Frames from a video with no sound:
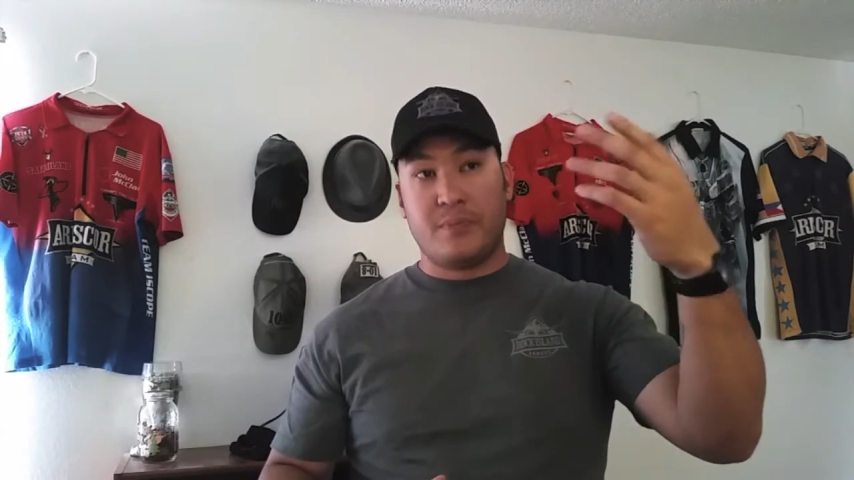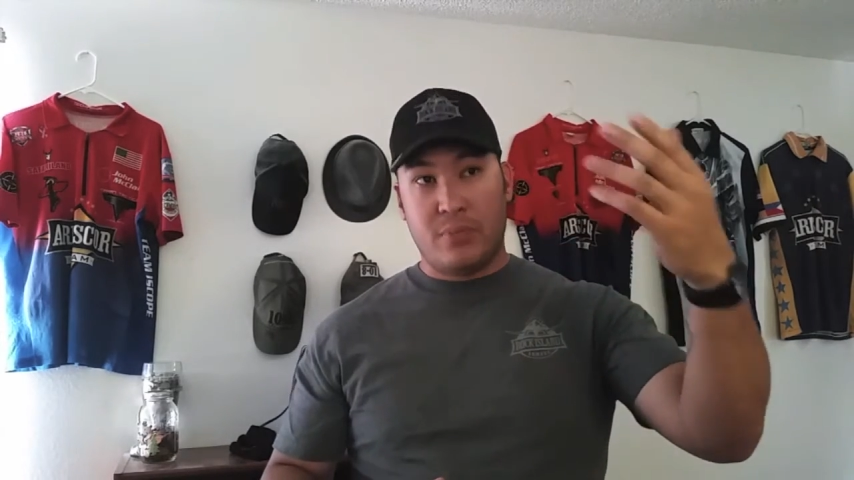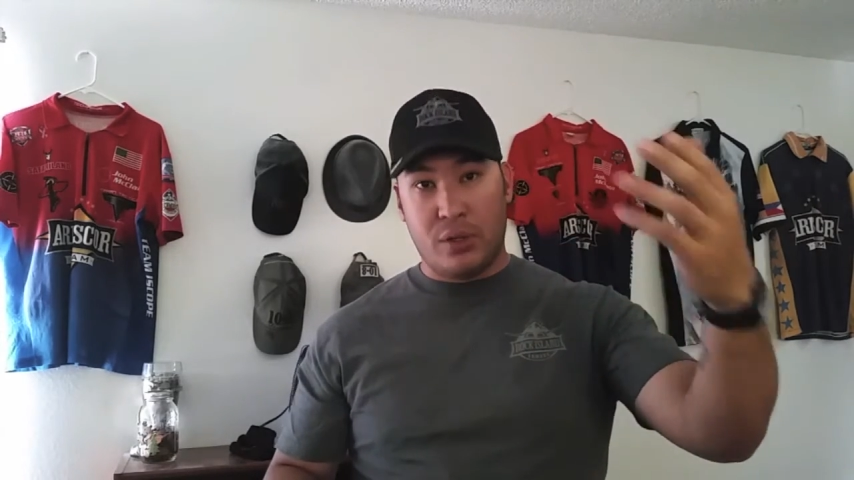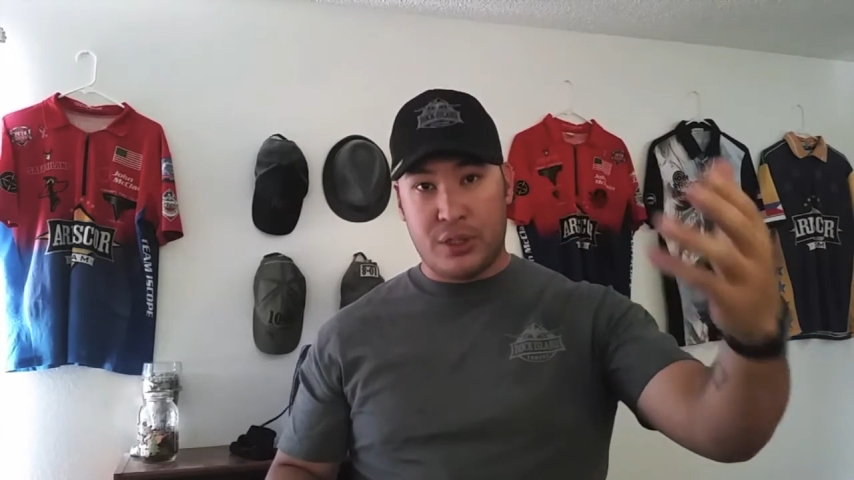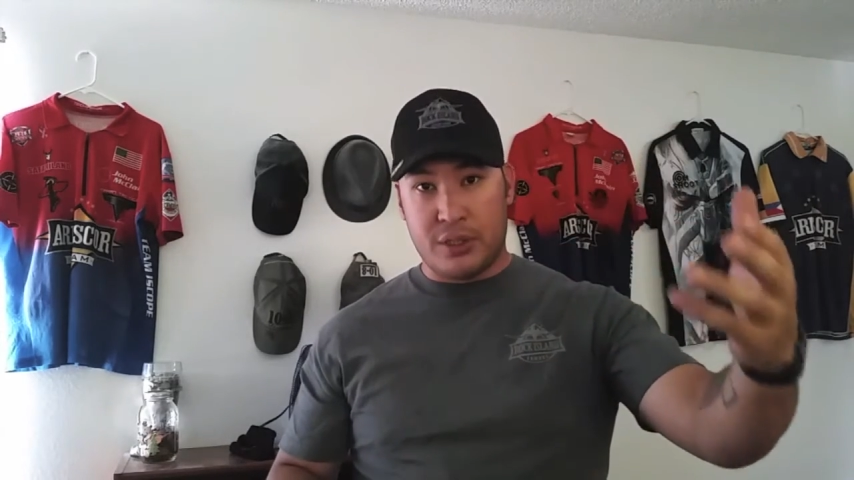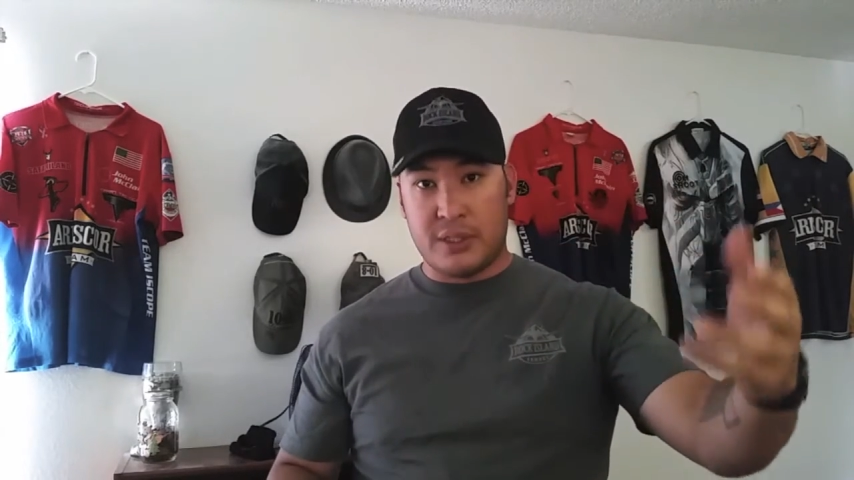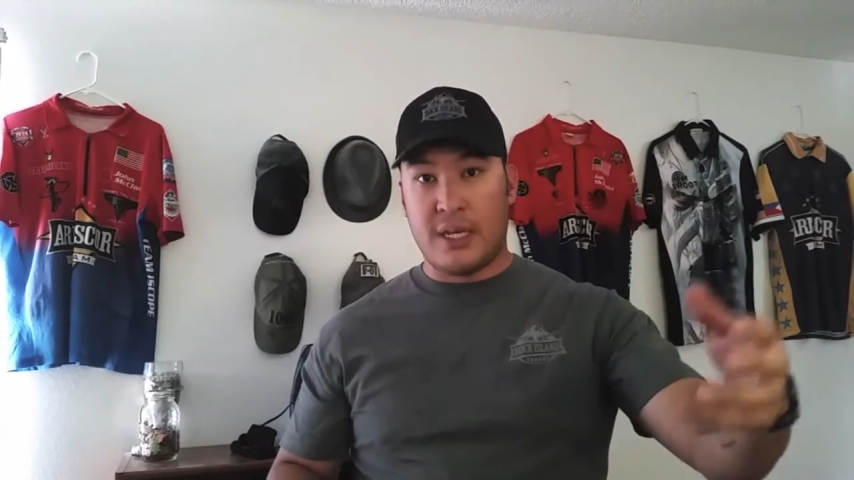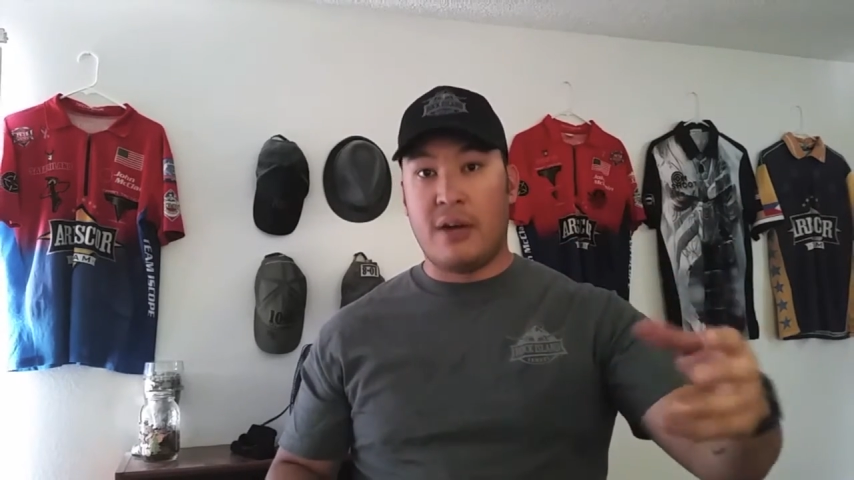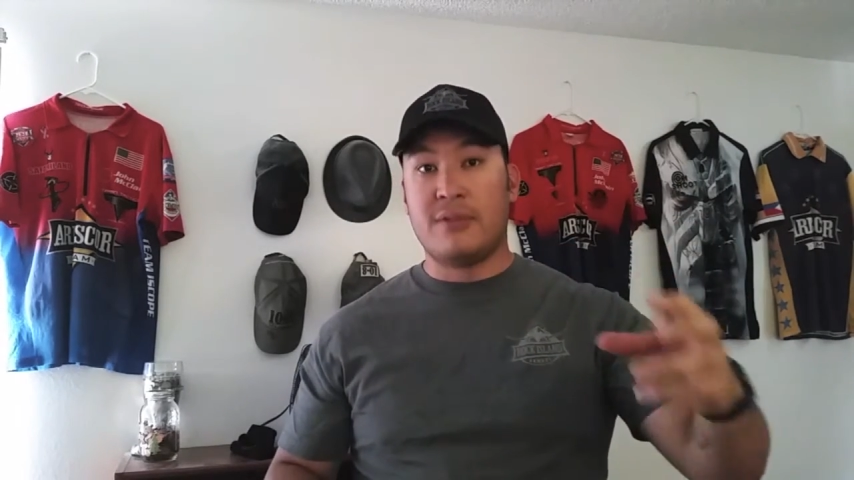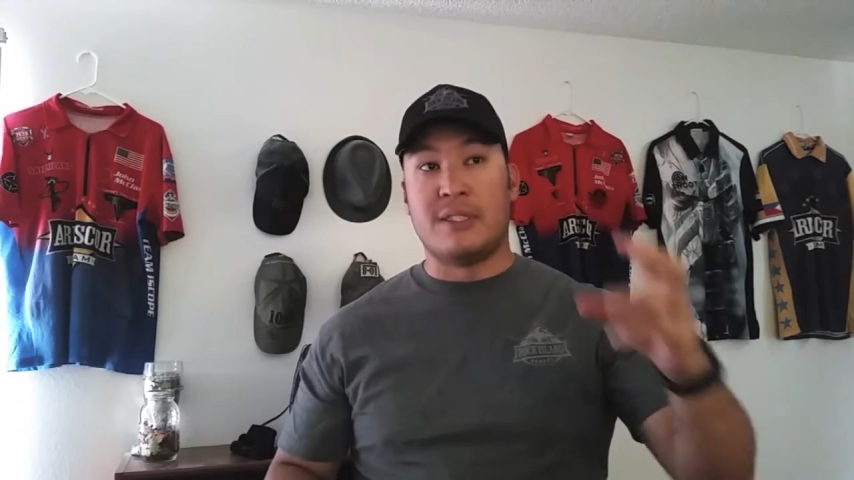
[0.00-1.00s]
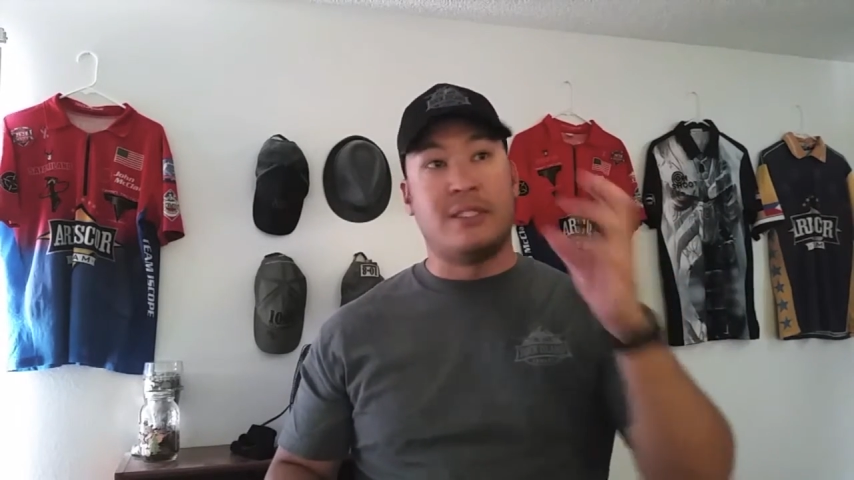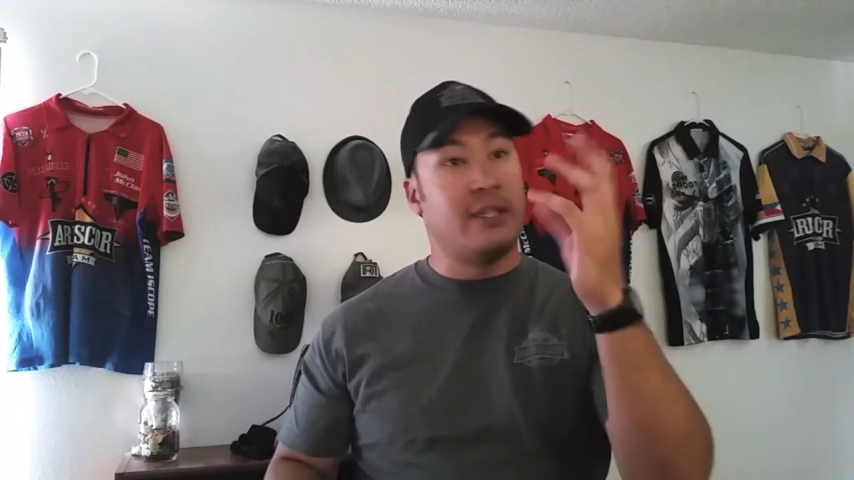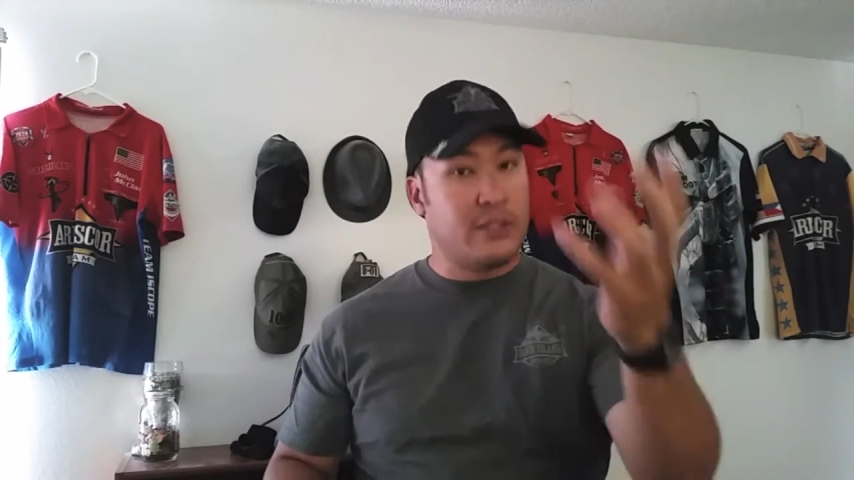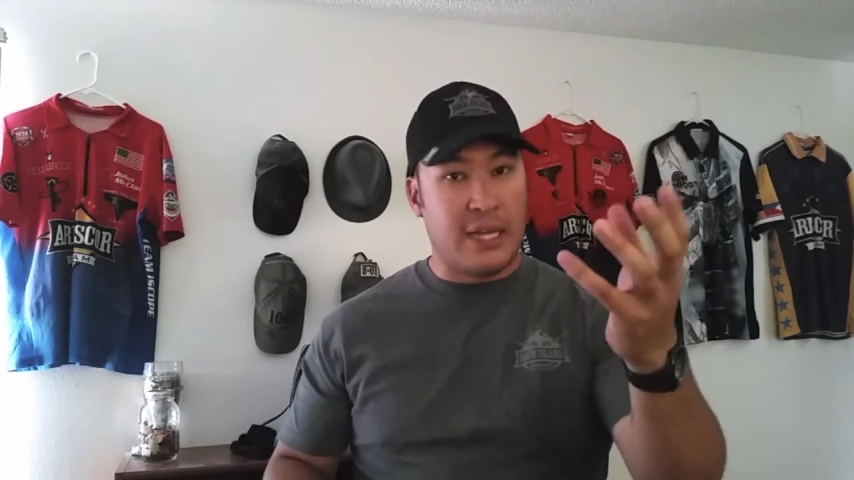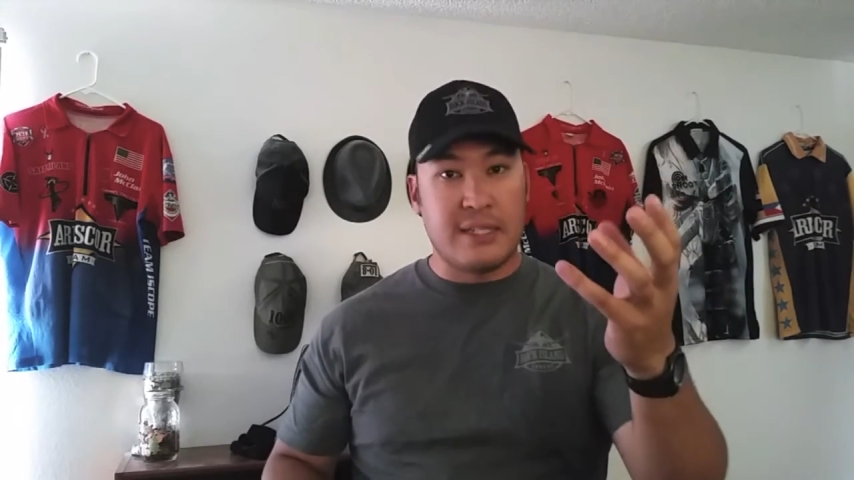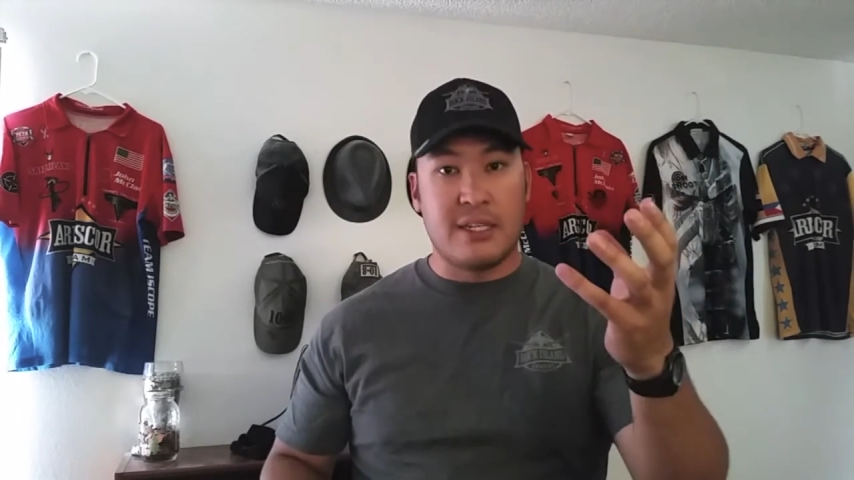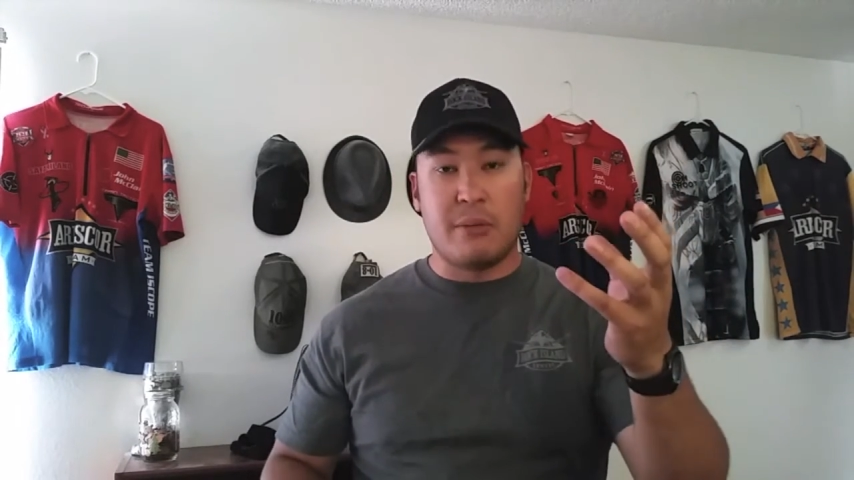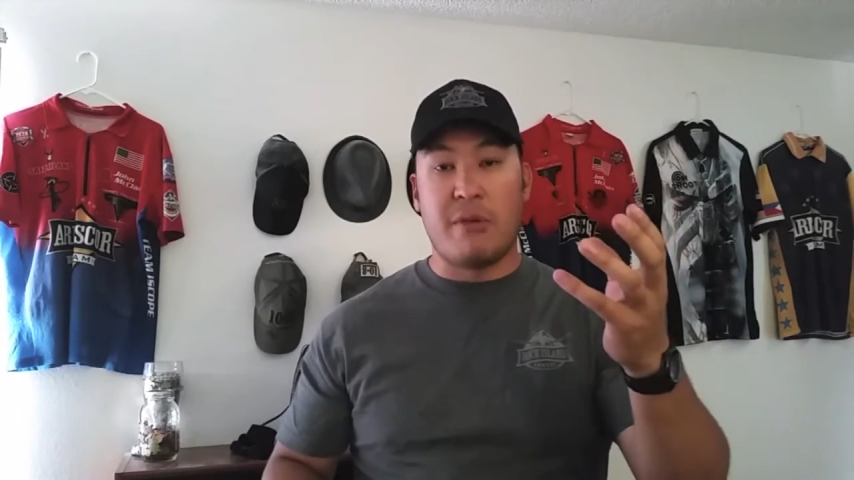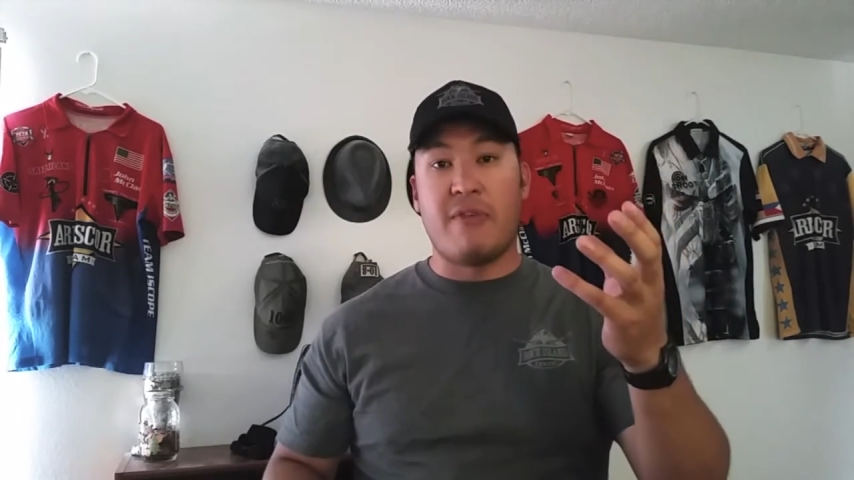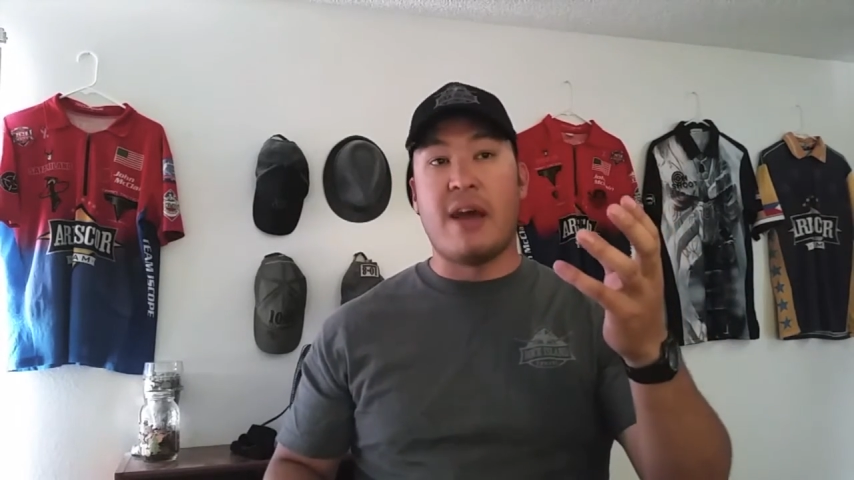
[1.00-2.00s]
push yourself to see your sights a little
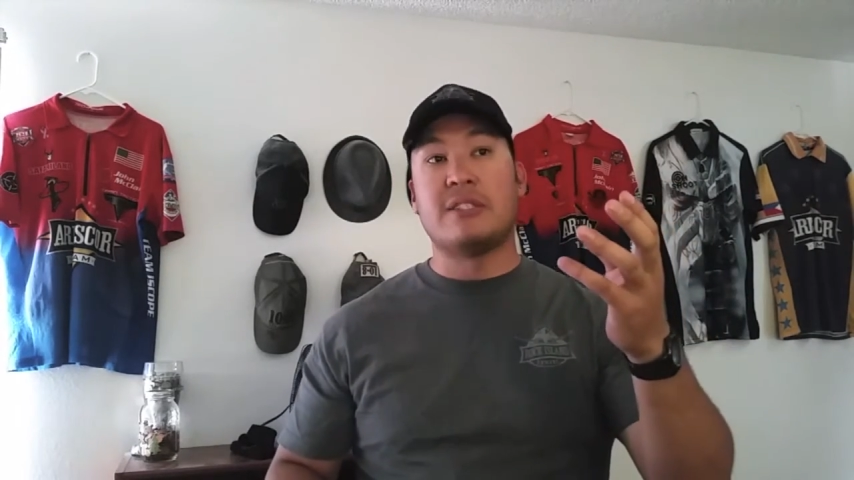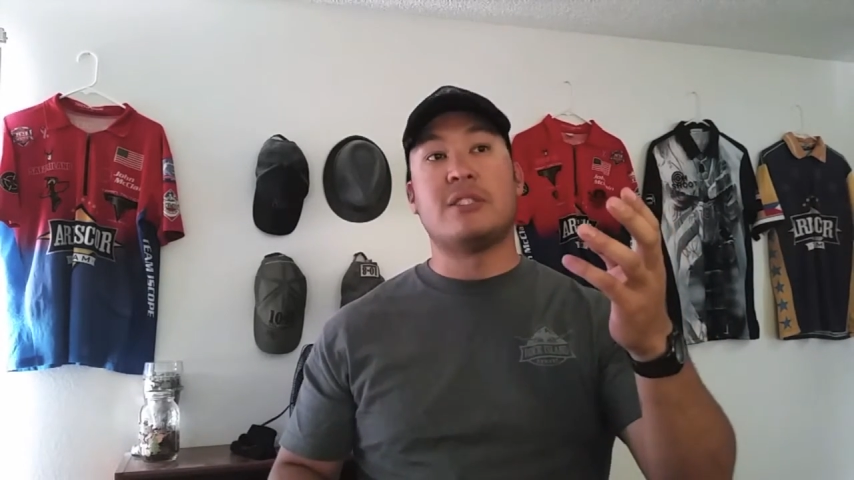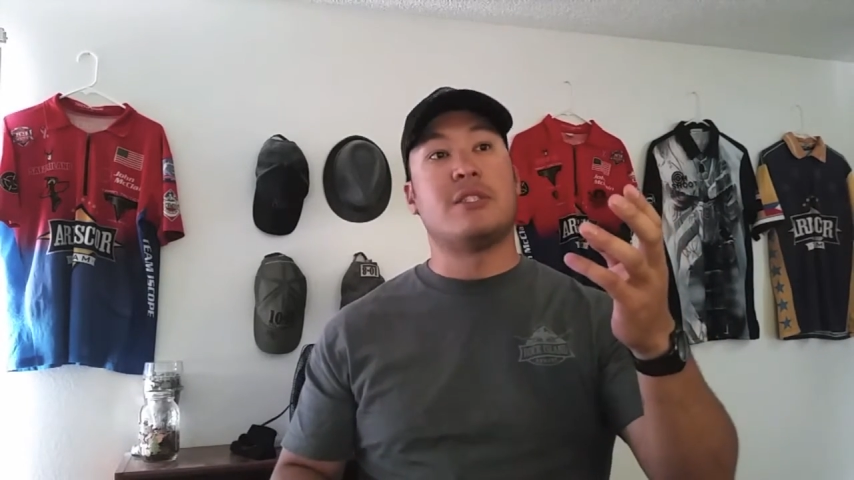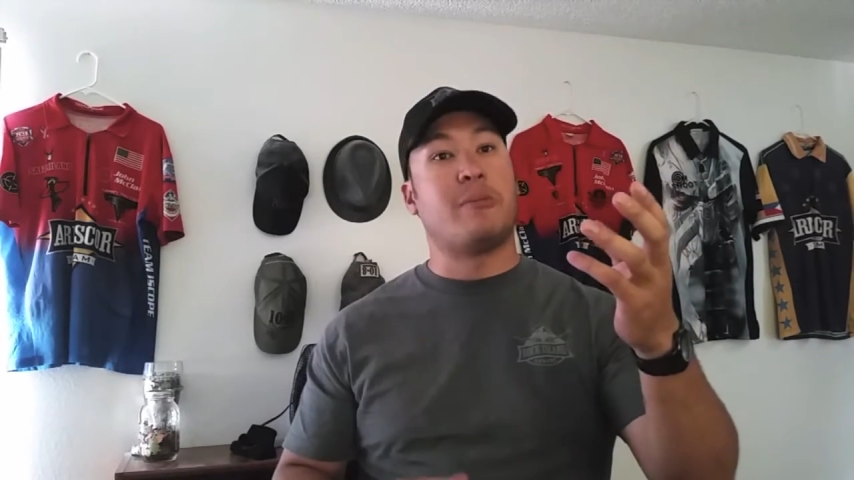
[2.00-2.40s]
bit faster,